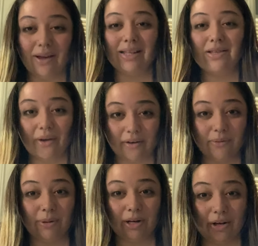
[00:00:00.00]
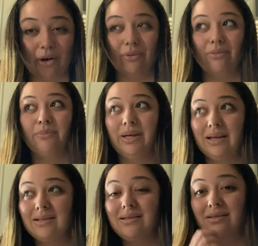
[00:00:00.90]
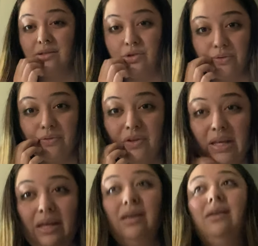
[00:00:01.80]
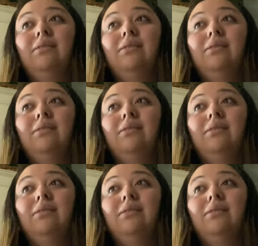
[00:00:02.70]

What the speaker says: tell everybody to go because truthfully,